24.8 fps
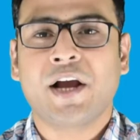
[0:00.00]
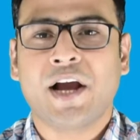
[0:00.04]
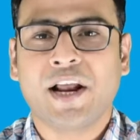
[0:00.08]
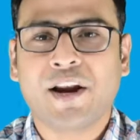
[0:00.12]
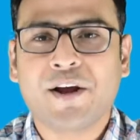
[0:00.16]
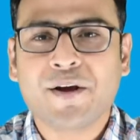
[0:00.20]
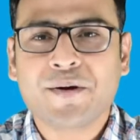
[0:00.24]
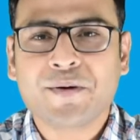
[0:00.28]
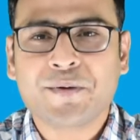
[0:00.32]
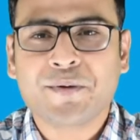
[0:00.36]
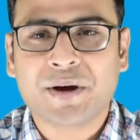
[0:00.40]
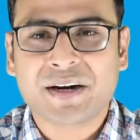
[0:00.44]
Hello
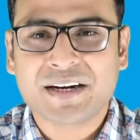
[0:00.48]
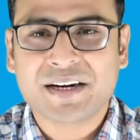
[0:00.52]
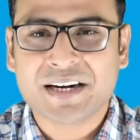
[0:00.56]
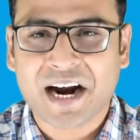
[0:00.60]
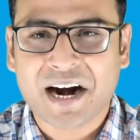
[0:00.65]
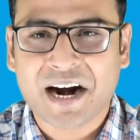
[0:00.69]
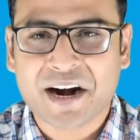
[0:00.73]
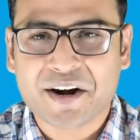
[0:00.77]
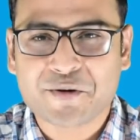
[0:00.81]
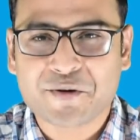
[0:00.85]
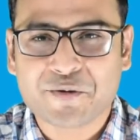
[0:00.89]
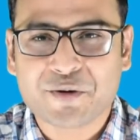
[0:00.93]
everyone,
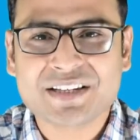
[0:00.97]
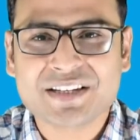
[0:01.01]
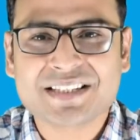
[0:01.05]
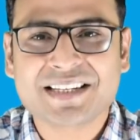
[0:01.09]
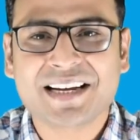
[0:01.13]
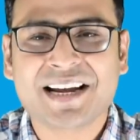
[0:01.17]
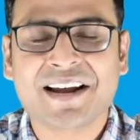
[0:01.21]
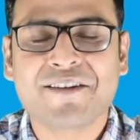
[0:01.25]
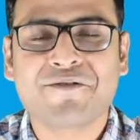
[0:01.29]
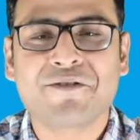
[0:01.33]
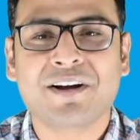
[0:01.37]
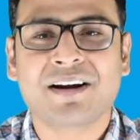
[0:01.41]
and once
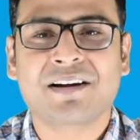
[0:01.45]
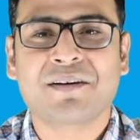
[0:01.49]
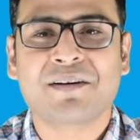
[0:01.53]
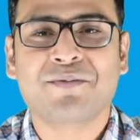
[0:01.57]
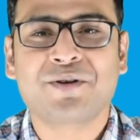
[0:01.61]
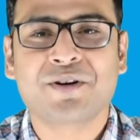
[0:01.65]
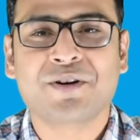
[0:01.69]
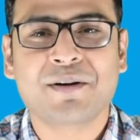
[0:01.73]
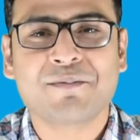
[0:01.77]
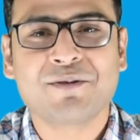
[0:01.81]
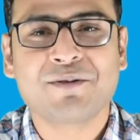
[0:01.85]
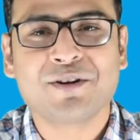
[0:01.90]
again welcome
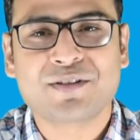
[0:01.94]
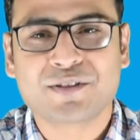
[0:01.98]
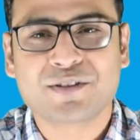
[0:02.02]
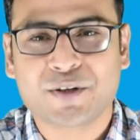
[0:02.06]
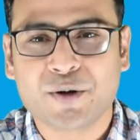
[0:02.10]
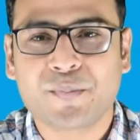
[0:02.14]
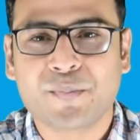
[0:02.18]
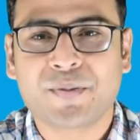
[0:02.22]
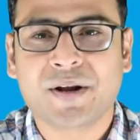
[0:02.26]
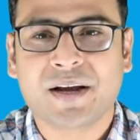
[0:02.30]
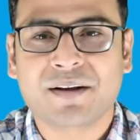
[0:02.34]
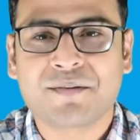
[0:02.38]
to WS
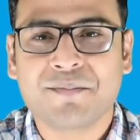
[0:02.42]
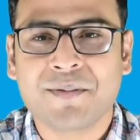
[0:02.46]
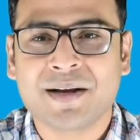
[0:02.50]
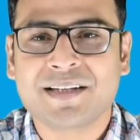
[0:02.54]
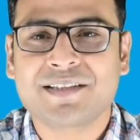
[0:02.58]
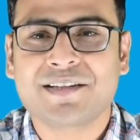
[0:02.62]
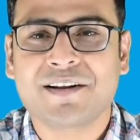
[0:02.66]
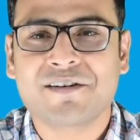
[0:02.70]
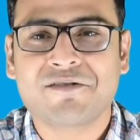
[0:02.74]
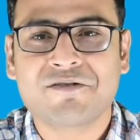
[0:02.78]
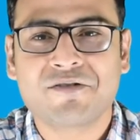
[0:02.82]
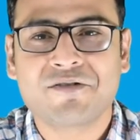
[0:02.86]
Cube Tech.
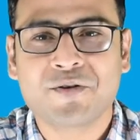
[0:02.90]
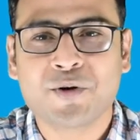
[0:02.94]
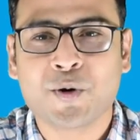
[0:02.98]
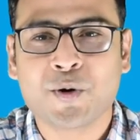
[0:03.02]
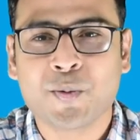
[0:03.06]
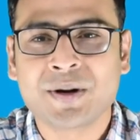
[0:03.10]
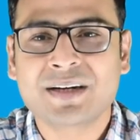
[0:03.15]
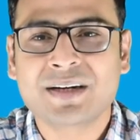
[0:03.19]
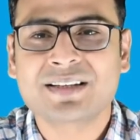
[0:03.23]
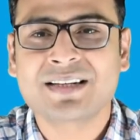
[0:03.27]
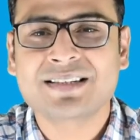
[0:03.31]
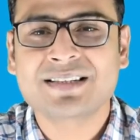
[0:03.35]
Myself
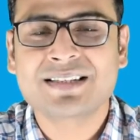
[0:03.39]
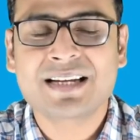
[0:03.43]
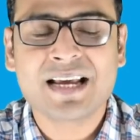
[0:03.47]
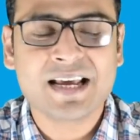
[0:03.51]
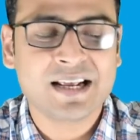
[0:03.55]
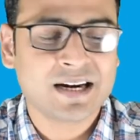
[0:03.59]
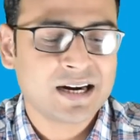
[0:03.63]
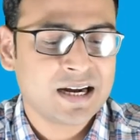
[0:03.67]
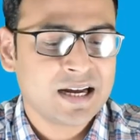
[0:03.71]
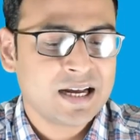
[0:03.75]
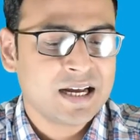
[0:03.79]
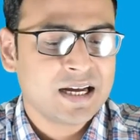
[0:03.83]
Umar Taskeer.